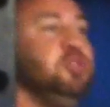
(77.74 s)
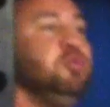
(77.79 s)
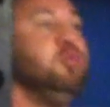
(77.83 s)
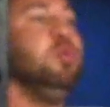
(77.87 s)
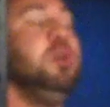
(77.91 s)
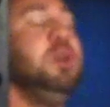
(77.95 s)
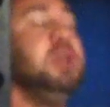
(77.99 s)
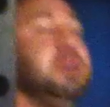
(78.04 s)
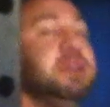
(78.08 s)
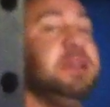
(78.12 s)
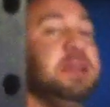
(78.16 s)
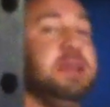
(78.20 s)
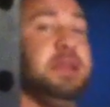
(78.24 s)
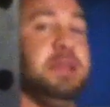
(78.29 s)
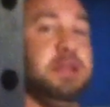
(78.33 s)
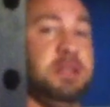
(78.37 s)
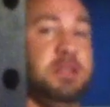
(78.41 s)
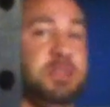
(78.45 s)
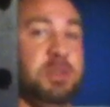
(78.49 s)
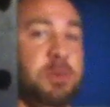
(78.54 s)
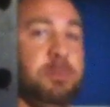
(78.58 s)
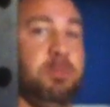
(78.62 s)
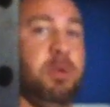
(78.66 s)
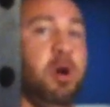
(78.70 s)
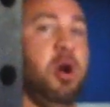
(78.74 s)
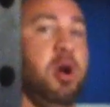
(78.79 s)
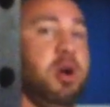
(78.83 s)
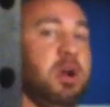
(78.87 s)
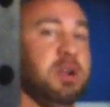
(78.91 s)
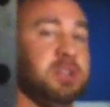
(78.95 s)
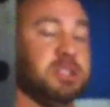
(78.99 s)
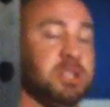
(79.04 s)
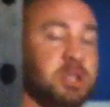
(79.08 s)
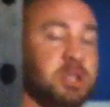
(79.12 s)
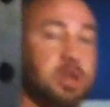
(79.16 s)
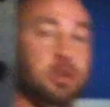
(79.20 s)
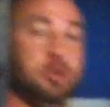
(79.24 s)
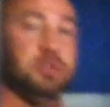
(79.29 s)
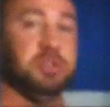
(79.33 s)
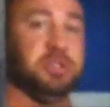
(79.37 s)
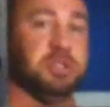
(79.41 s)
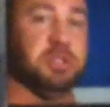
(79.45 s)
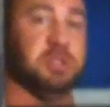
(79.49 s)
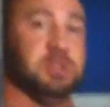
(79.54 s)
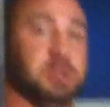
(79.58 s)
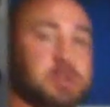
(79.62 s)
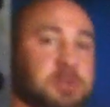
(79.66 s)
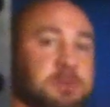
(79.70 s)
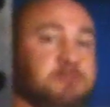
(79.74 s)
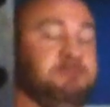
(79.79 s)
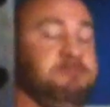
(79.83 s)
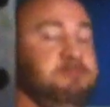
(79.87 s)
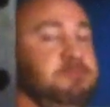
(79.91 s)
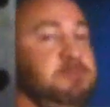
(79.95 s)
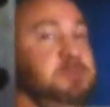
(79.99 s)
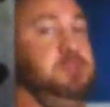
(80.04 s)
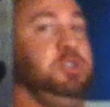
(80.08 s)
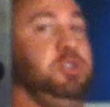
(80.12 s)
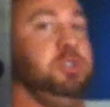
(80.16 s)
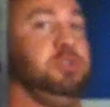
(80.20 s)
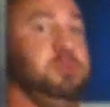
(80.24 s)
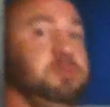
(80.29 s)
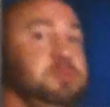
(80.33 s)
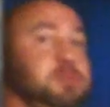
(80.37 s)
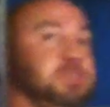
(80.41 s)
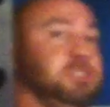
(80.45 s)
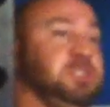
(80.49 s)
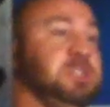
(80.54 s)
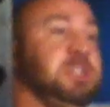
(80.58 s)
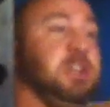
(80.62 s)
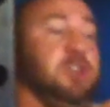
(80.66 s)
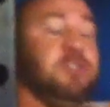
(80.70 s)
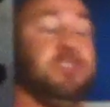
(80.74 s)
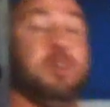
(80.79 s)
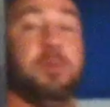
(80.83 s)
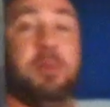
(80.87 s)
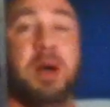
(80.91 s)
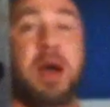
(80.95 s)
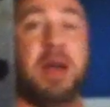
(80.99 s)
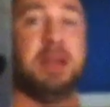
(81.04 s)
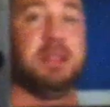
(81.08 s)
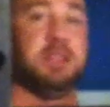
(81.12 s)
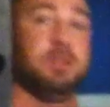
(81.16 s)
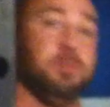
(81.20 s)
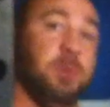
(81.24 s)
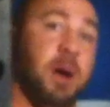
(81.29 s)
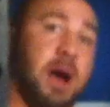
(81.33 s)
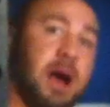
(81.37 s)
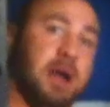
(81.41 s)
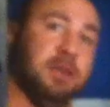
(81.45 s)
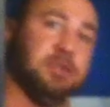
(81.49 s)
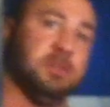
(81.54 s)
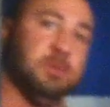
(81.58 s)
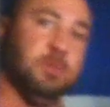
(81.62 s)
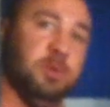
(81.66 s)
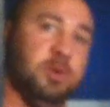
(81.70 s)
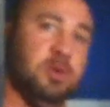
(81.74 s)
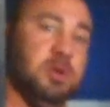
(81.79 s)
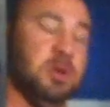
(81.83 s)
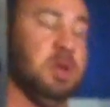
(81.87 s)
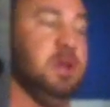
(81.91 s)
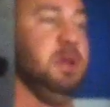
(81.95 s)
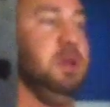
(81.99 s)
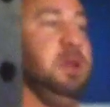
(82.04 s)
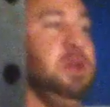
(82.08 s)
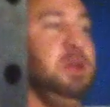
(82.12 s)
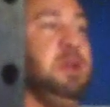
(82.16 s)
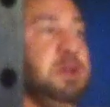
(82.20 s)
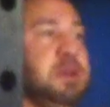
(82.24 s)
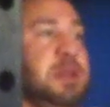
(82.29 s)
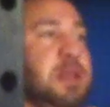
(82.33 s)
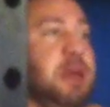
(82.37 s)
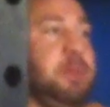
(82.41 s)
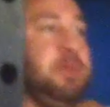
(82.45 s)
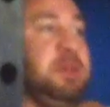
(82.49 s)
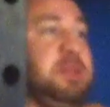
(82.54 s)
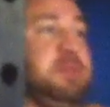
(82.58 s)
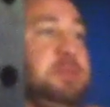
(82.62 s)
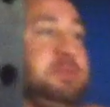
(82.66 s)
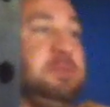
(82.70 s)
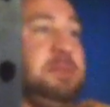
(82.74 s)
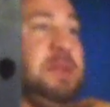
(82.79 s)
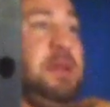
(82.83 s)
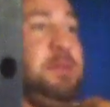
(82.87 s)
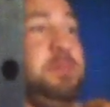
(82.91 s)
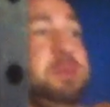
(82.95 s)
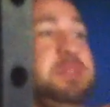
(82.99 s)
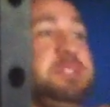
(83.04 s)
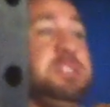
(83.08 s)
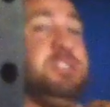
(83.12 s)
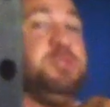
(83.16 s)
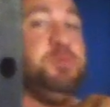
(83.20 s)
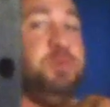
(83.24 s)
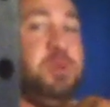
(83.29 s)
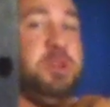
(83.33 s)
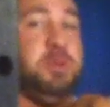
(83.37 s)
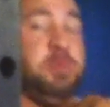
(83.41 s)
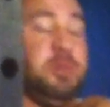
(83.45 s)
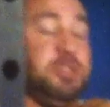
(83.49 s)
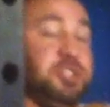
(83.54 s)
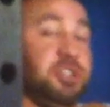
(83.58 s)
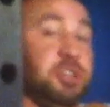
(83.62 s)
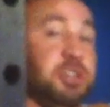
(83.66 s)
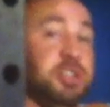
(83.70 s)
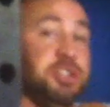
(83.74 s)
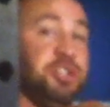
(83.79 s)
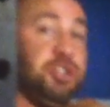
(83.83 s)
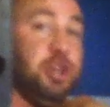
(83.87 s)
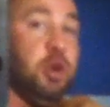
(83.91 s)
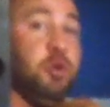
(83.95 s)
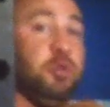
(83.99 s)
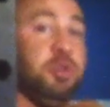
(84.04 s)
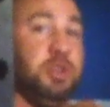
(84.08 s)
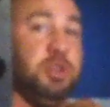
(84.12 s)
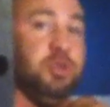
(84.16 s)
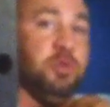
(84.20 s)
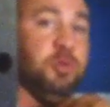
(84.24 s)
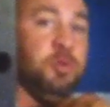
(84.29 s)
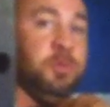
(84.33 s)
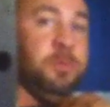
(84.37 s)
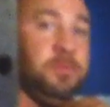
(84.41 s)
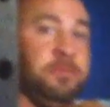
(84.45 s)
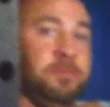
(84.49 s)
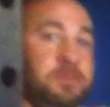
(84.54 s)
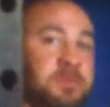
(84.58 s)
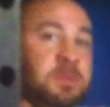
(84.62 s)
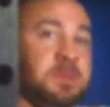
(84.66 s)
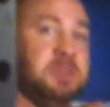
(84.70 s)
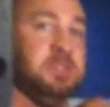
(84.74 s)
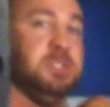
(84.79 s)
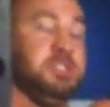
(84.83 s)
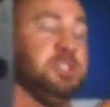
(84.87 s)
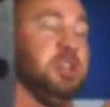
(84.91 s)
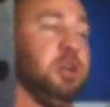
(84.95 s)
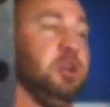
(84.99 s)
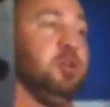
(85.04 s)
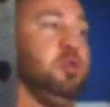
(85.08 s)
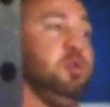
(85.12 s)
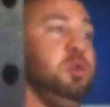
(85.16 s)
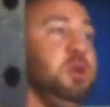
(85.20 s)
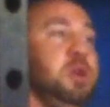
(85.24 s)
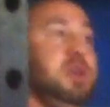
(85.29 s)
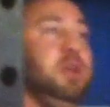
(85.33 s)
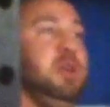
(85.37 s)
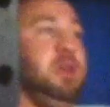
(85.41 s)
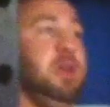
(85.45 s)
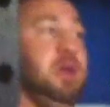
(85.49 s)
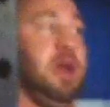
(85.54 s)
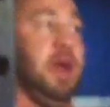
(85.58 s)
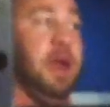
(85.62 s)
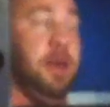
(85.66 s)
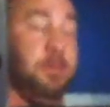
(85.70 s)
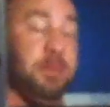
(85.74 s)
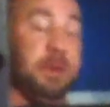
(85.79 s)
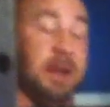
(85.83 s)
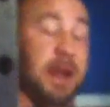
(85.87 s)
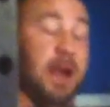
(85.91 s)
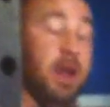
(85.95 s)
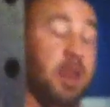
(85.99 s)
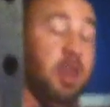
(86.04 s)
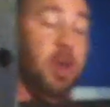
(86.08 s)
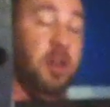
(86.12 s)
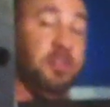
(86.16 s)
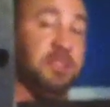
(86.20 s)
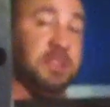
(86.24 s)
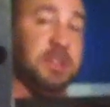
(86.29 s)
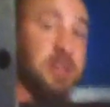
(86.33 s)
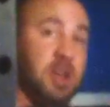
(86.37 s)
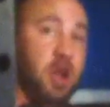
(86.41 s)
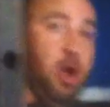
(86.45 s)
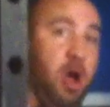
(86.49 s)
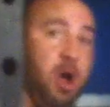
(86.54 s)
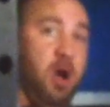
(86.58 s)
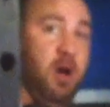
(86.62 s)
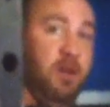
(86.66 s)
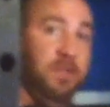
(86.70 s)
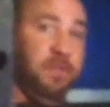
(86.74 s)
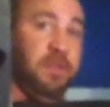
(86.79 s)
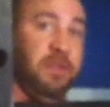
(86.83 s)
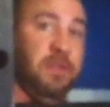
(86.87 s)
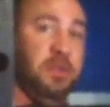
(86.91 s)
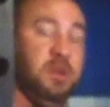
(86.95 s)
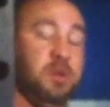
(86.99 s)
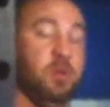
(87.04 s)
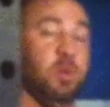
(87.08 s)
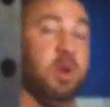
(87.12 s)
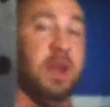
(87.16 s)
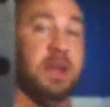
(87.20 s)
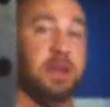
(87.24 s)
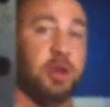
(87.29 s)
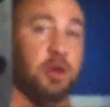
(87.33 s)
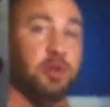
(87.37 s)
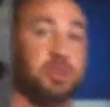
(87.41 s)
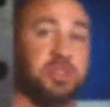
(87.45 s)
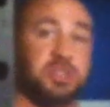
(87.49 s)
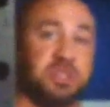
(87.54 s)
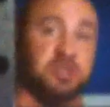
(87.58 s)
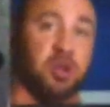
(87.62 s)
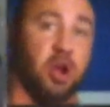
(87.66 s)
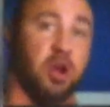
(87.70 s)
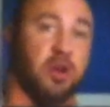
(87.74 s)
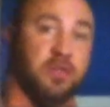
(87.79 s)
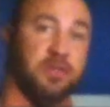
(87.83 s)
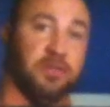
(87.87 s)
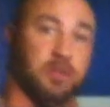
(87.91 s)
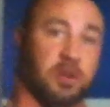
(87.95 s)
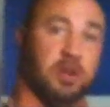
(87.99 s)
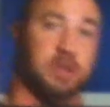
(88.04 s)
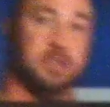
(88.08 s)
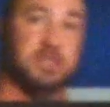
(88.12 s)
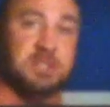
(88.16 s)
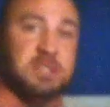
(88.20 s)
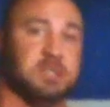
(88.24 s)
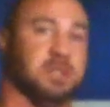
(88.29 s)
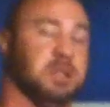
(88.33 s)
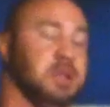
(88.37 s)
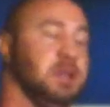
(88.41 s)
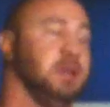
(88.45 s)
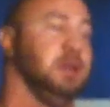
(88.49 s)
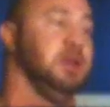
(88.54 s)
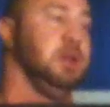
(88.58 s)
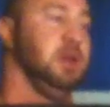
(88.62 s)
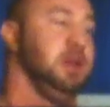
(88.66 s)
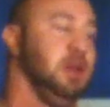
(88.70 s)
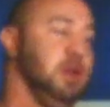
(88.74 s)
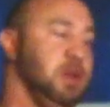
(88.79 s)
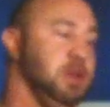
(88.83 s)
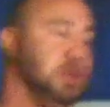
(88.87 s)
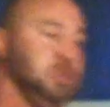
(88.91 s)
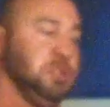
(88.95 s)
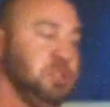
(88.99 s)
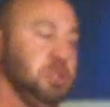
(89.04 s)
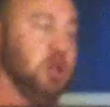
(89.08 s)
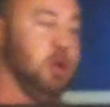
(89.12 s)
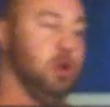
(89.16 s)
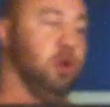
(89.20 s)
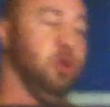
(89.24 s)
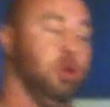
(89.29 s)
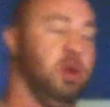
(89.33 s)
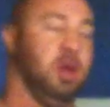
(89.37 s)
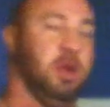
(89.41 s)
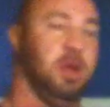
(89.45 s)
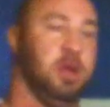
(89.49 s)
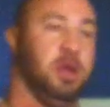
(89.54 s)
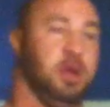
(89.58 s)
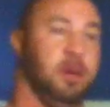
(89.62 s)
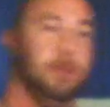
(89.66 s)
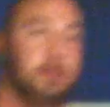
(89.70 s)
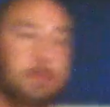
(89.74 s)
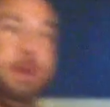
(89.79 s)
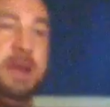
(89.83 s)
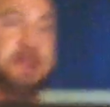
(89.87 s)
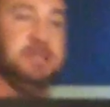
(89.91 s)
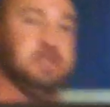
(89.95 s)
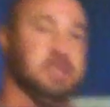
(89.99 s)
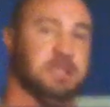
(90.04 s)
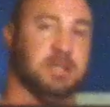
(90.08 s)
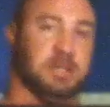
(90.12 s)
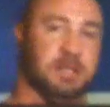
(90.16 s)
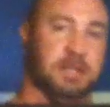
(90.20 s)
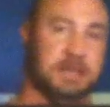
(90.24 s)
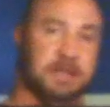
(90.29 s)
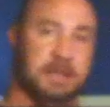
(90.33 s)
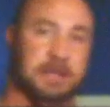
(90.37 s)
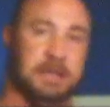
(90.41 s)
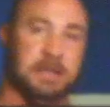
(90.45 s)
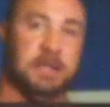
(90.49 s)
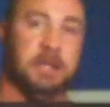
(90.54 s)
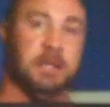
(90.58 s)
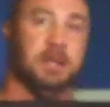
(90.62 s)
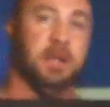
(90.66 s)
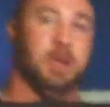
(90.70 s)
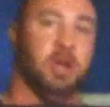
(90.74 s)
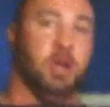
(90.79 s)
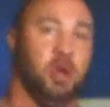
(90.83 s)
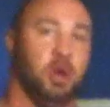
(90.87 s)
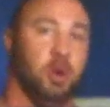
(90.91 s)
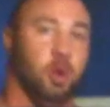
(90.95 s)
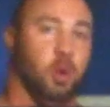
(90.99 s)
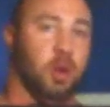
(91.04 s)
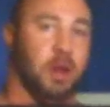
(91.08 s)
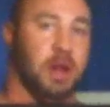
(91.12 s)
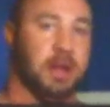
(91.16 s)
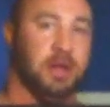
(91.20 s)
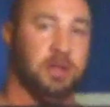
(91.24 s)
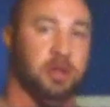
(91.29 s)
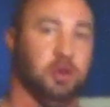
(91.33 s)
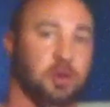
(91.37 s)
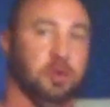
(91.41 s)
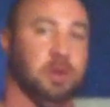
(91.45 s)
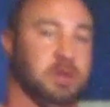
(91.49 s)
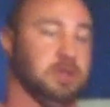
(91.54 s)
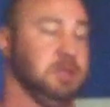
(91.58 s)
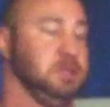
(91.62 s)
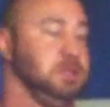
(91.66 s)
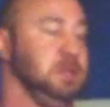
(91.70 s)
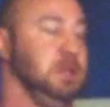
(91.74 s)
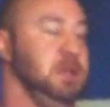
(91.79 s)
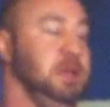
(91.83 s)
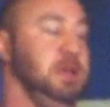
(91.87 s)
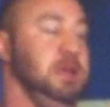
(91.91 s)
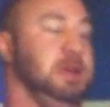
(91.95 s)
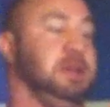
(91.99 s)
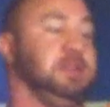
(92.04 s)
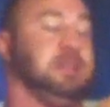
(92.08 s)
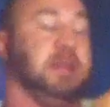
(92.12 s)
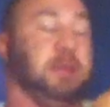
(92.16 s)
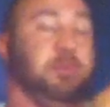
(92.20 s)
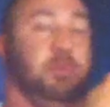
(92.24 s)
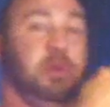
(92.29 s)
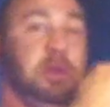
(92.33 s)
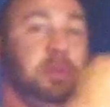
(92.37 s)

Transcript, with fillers: you want to get the bar as close to the, your, the center of your body as possible. And I mean, that means it's pretty much going to choke you. So I mean, I'll often cough when I go to star fronts. So basically what I do is, is I